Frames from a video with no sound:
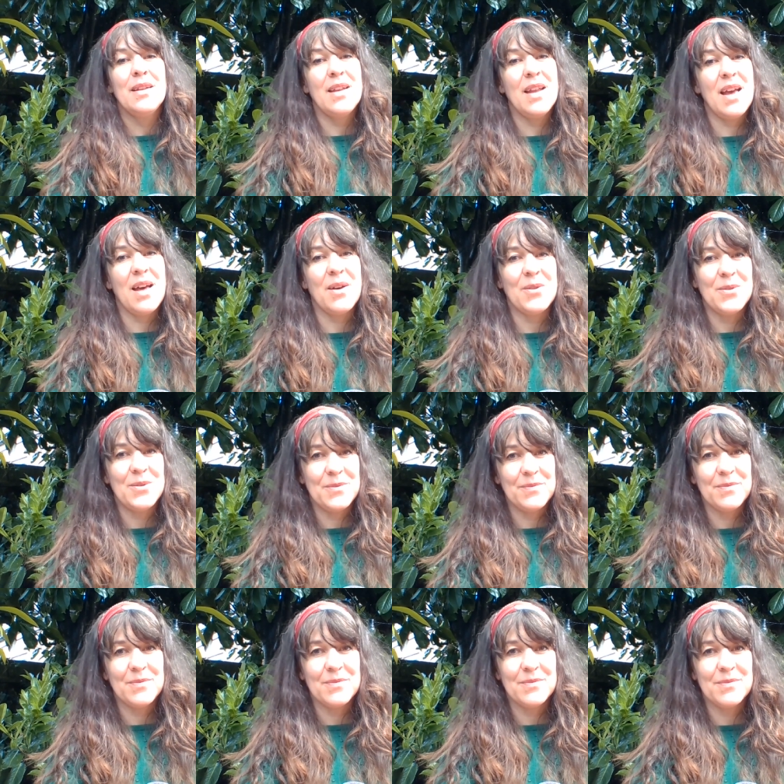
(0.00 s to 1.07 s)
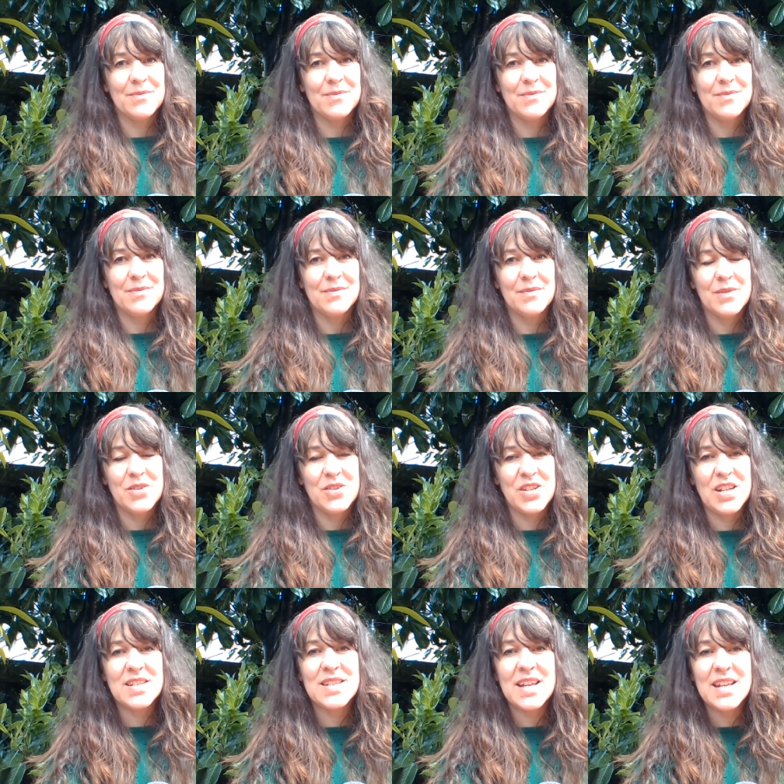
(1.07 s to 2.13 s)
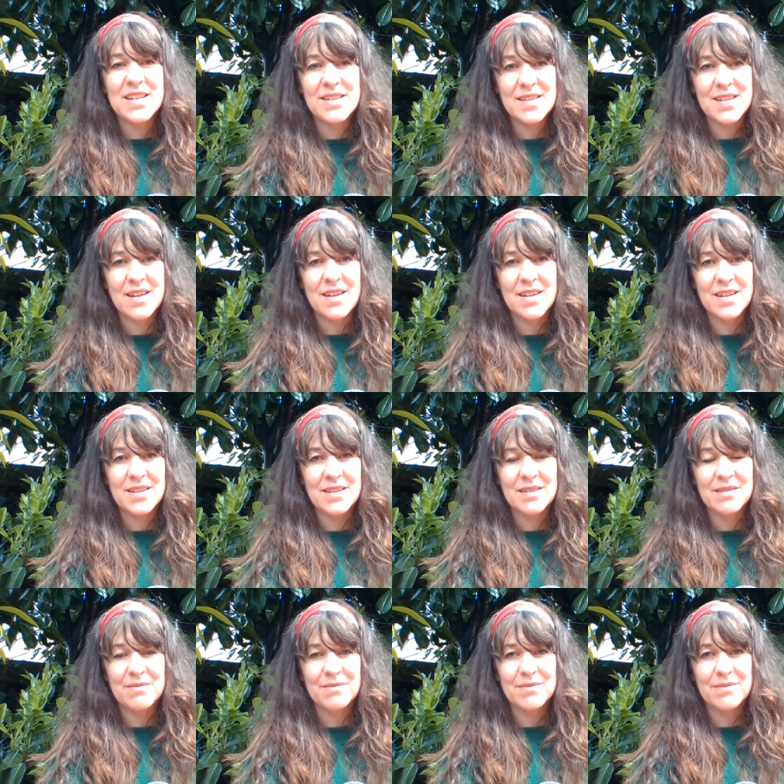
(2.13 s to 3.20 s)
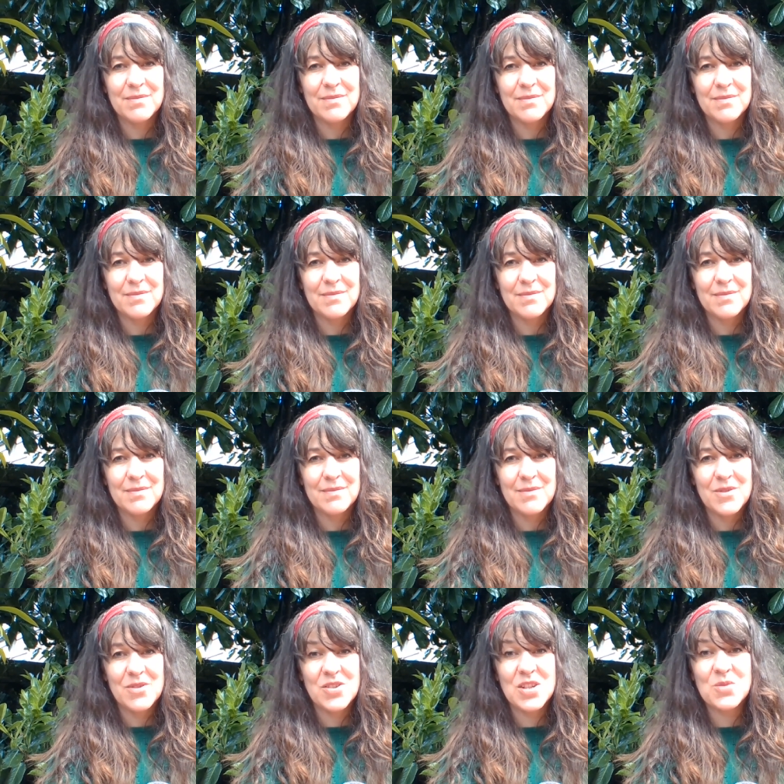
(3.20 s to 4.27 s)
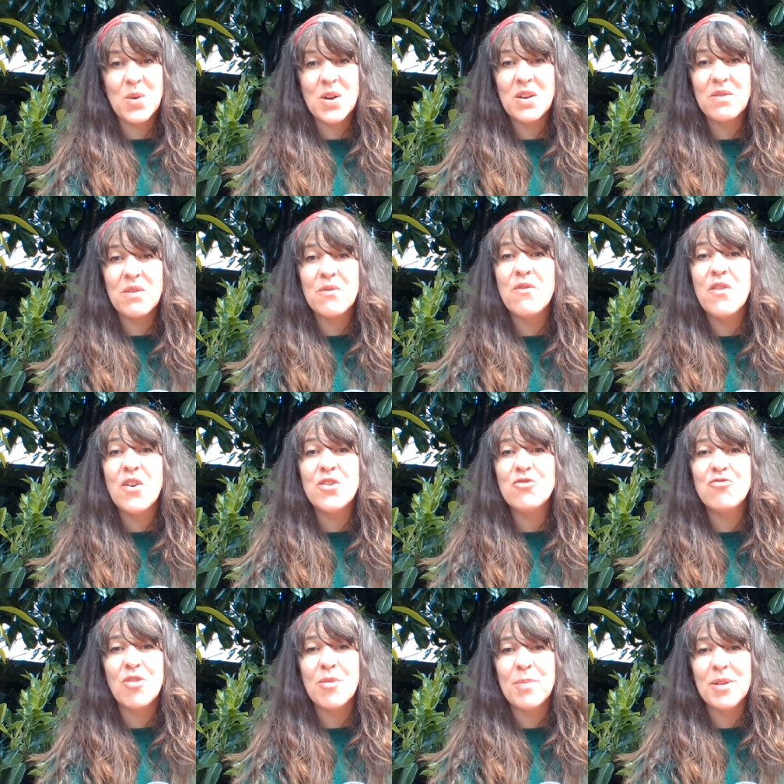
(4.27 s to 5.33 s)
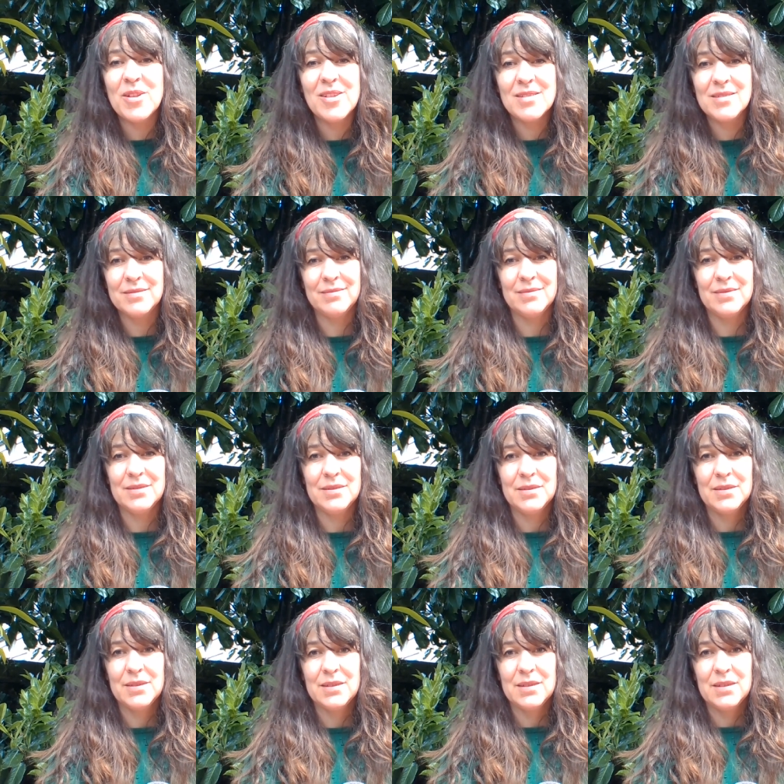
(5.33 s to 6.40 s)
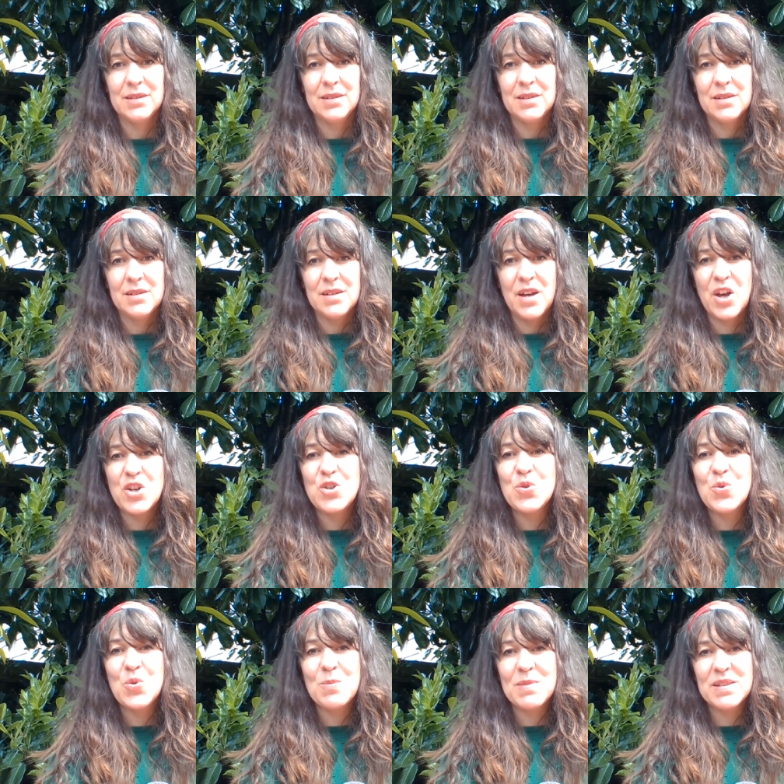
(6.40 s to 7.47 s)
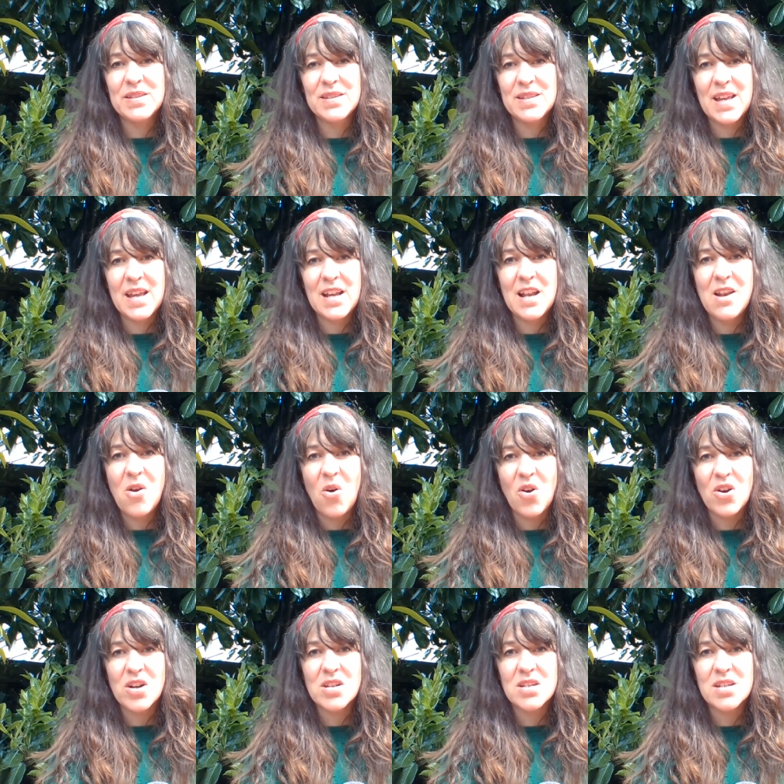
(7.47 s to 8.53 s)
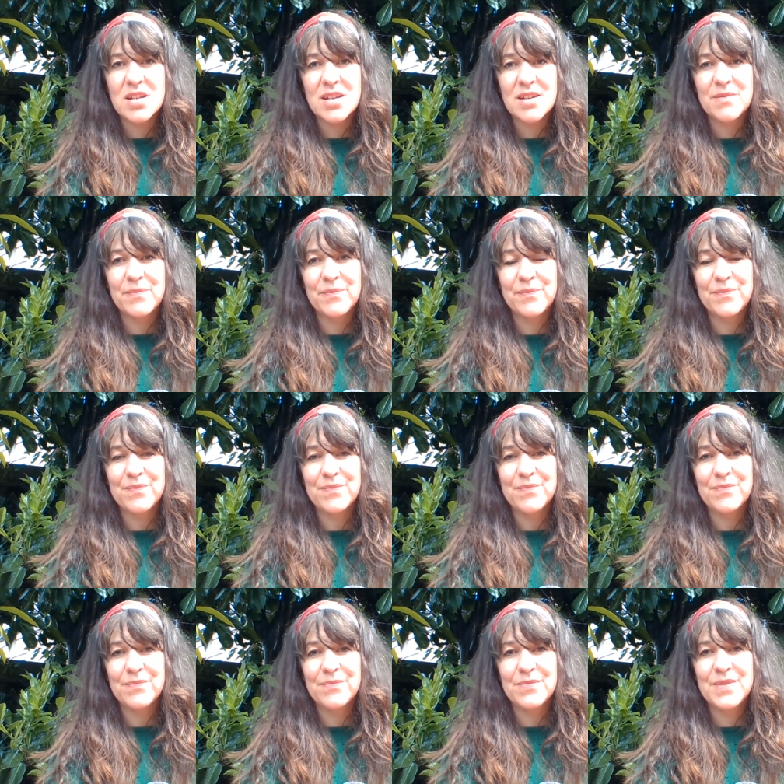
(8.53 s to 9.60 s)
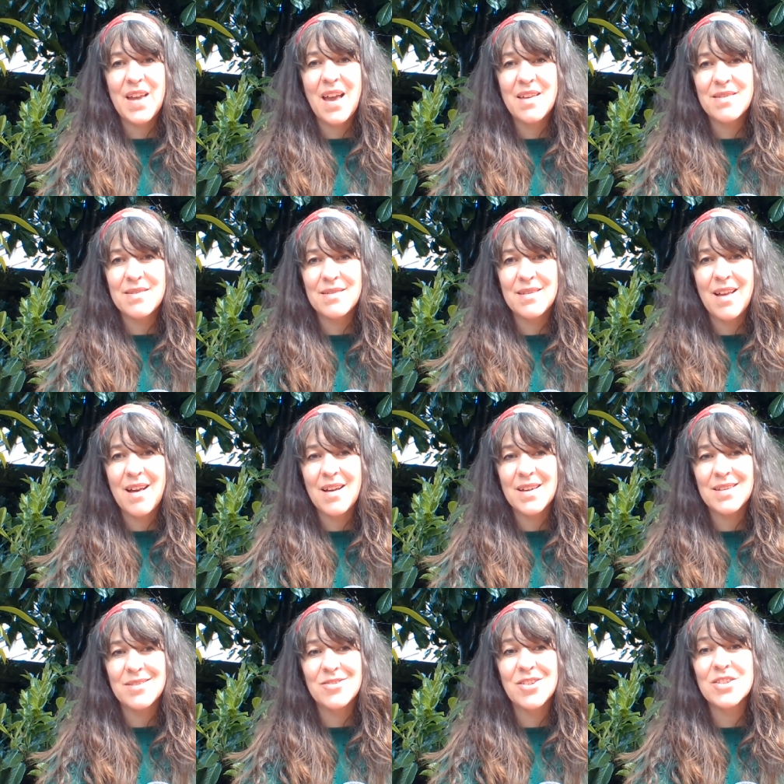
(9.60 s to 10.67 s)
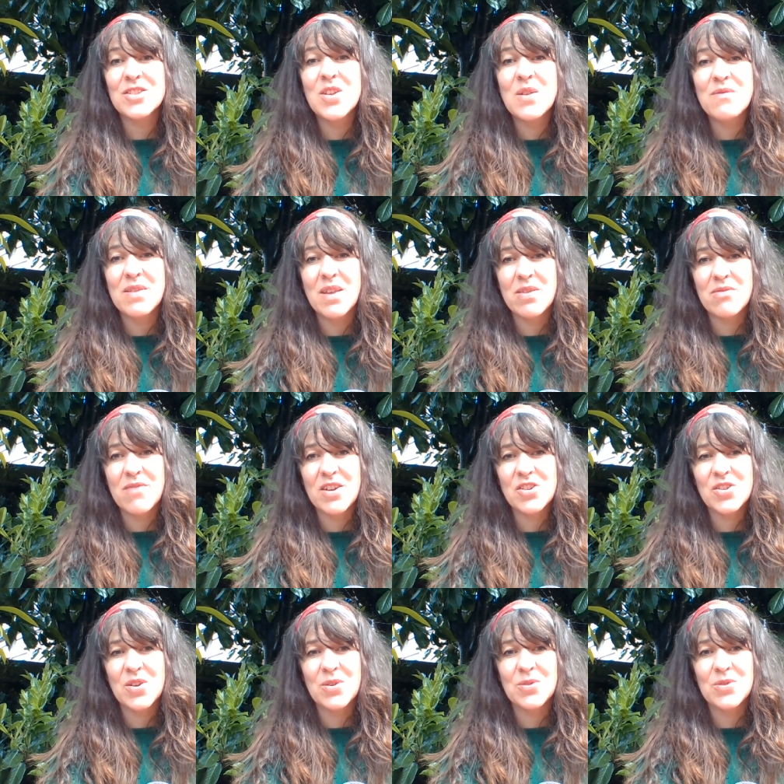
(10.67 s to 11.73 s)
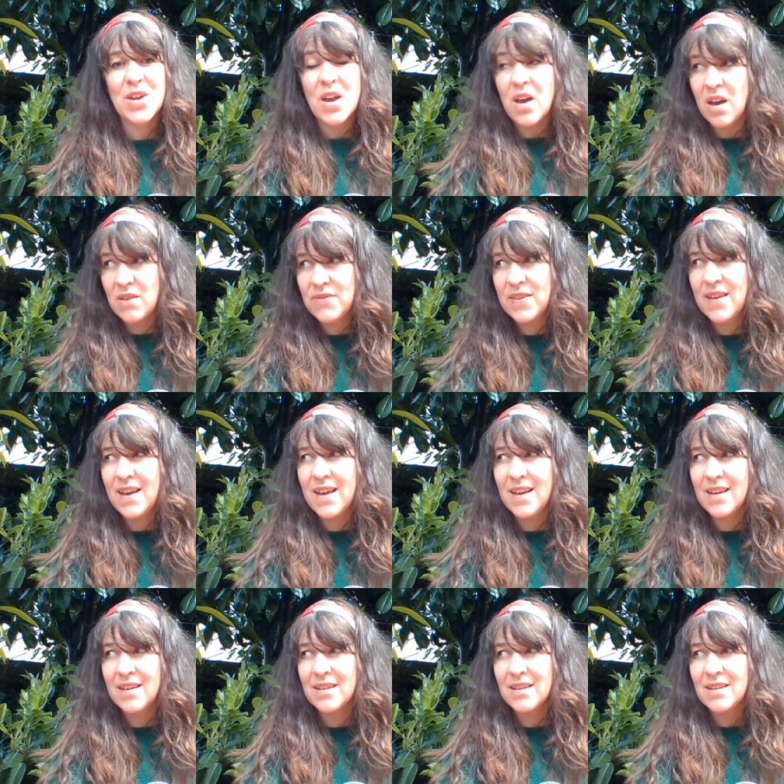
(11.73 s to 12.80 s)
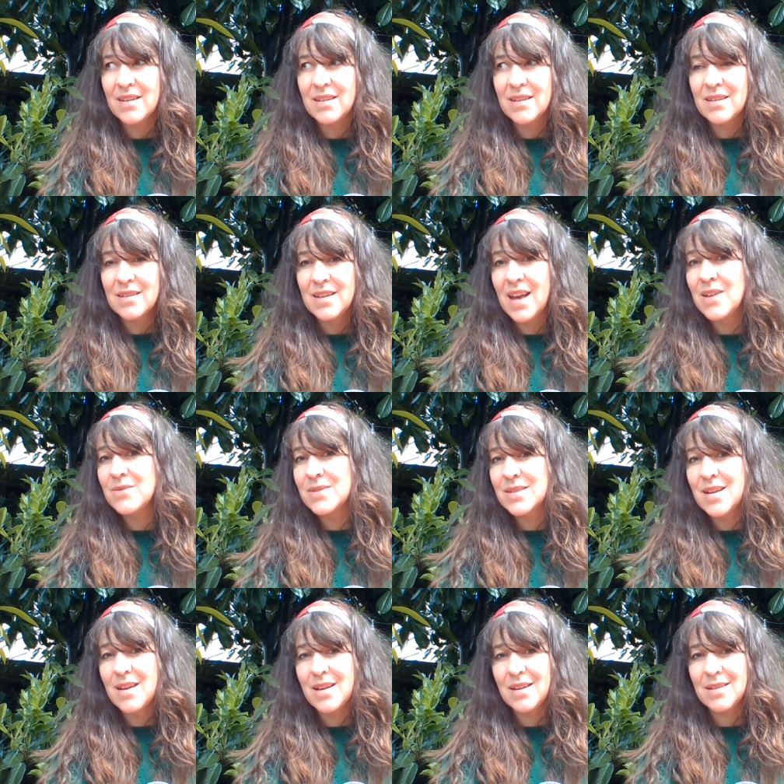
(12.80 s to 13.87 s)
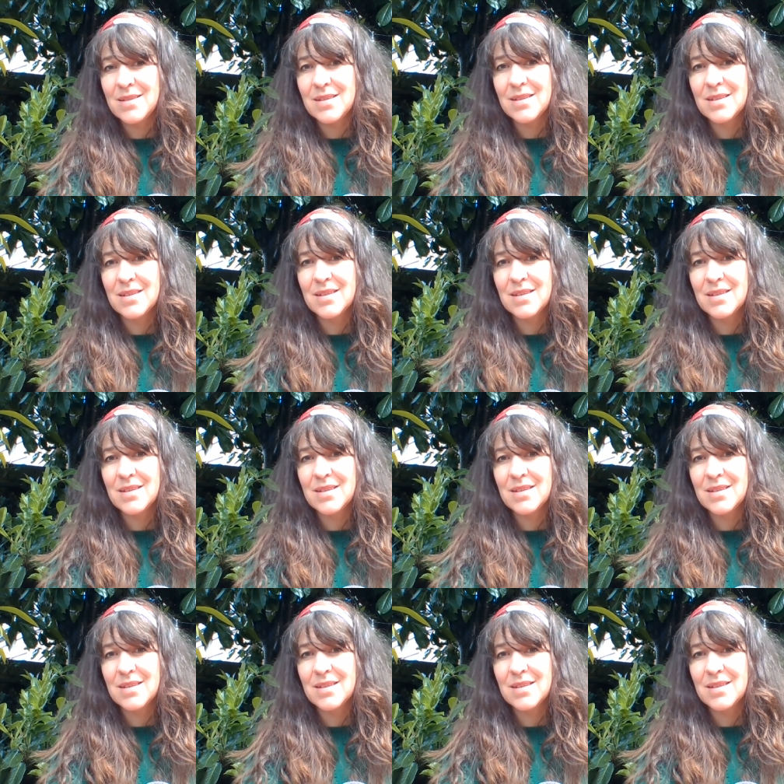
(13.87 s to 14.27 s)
Now, she is inside. She's one of the vulnerable. Her door must stay locked. Death lies just over the threshold, over there, outside.